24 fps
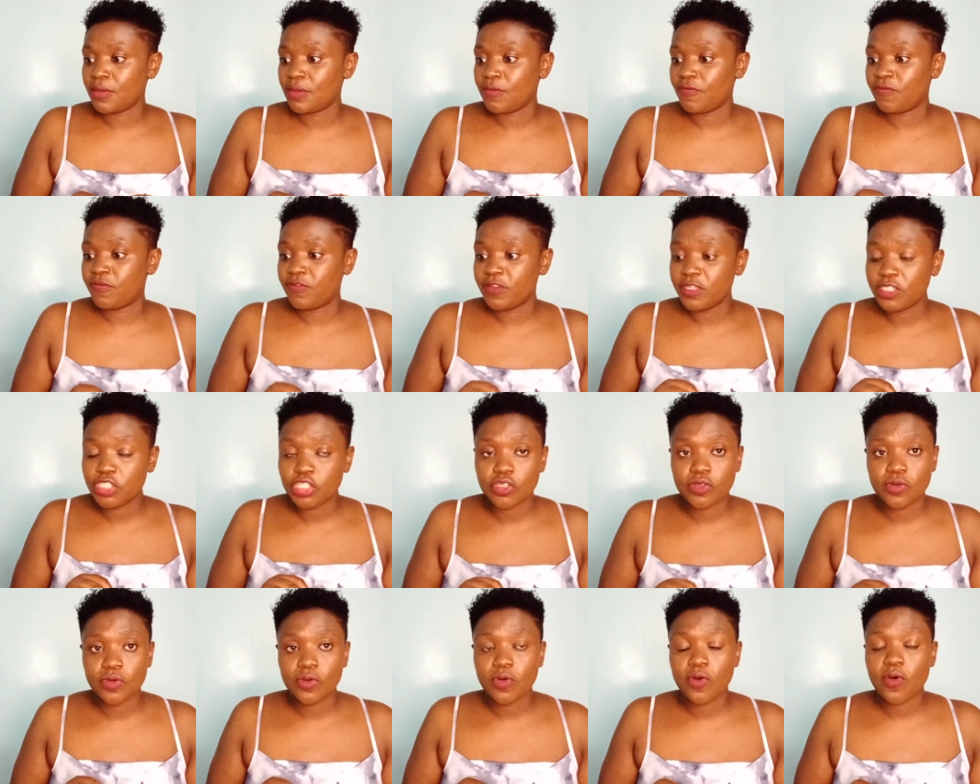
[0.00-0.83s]

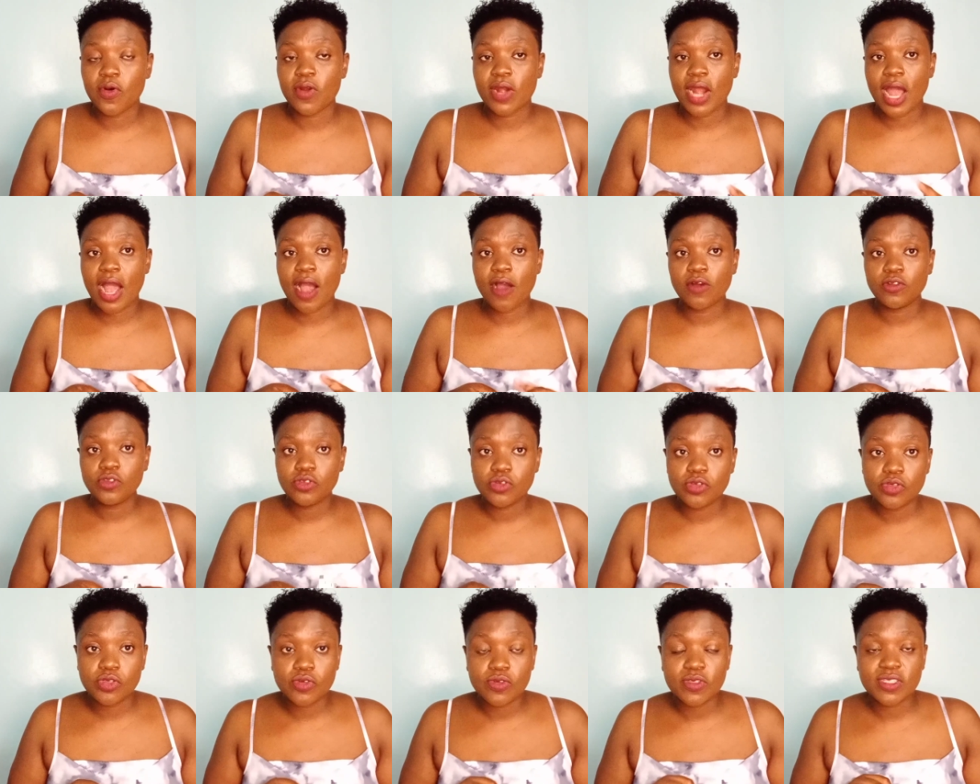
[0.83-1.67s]
video on how
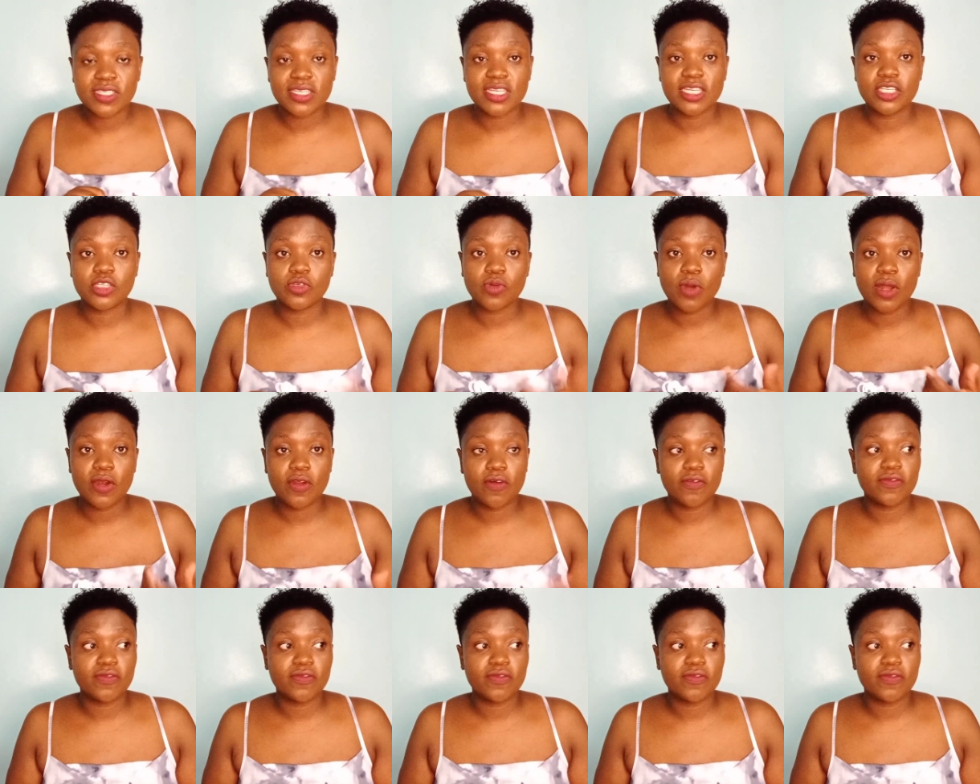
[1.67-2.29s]
to use each one